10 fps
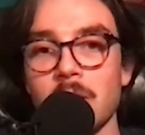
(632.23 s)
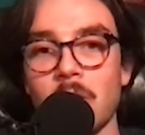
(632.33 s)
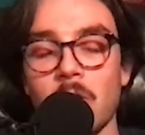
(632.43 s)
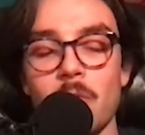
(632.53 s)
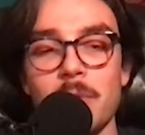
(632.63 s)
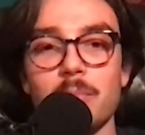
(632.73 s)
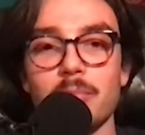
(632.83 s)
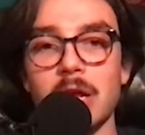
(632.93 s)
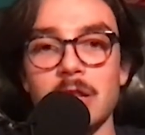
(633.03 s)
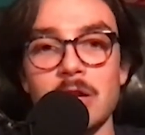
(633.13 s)
home and
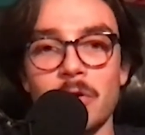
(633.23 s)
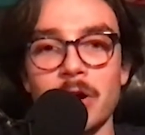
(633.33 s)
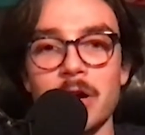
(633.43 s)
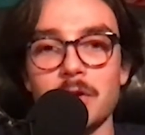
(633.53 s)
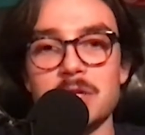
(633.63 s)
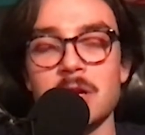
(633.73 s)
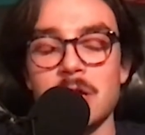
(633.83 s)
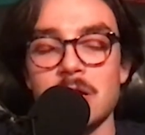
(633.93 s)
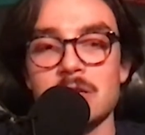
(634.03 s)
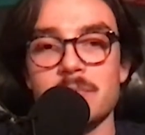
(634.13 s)
play the Orioles
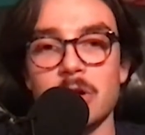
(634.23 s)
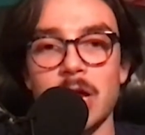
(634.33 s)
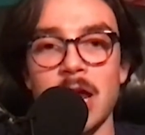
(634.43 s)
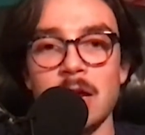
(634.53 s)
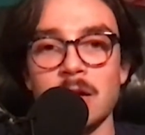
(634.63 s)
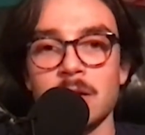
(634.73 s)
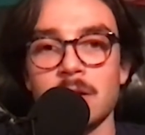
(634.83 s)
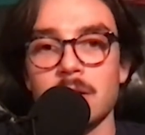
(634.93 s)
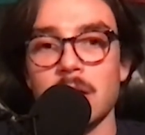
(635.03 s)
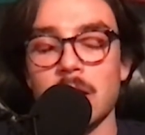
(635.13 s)
tomorrow night.
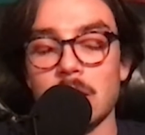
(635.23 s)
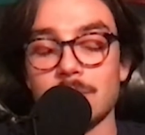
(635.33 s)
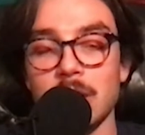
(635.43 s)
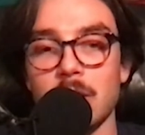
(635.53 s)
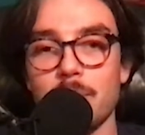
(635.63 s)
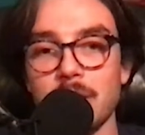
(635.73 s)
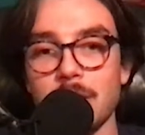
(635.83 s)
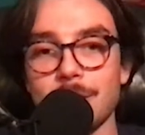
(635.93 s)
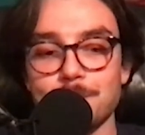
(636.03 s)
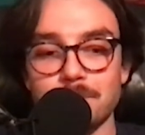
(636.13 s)
Um, it'll be